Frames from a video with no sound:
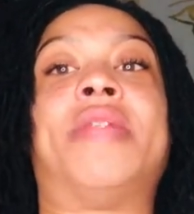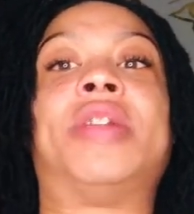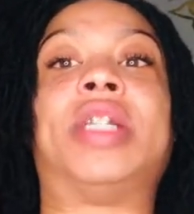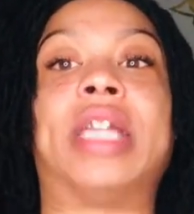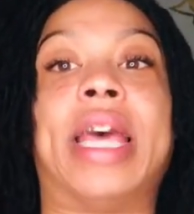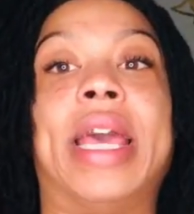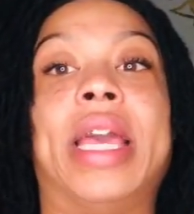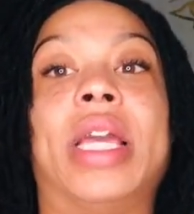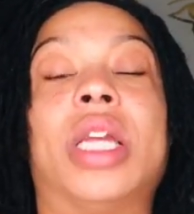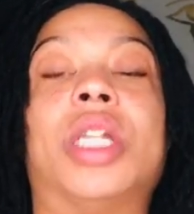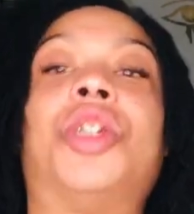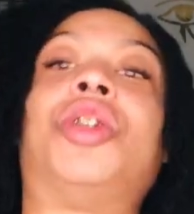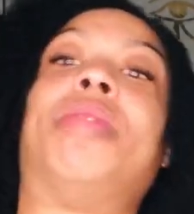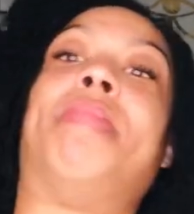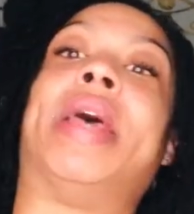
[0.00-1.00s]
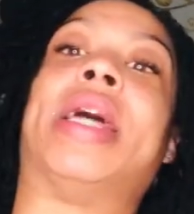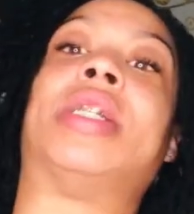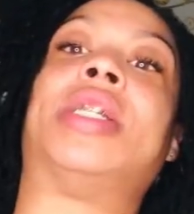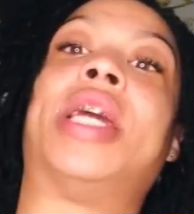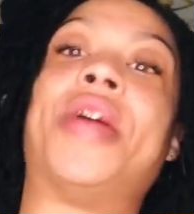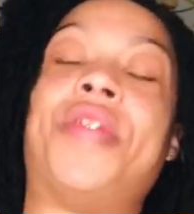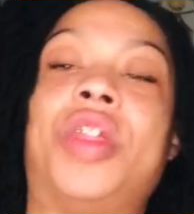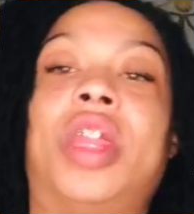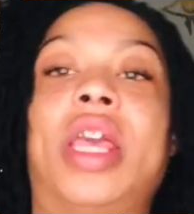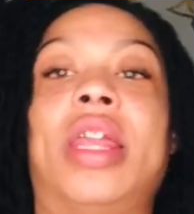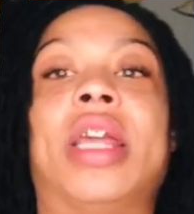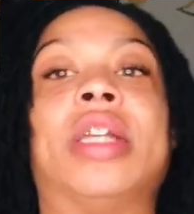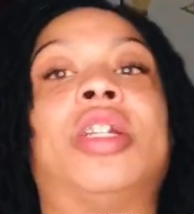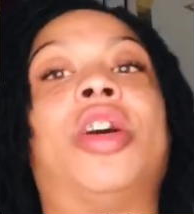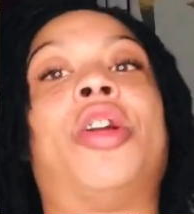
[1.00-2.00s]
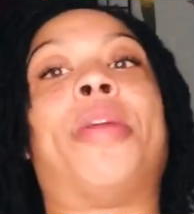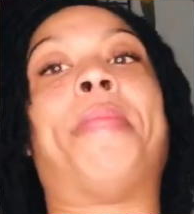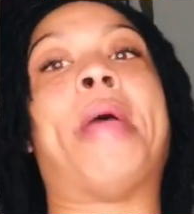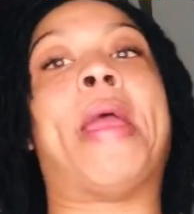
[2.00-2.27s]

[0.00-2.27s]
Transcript: of State should match everything that's on your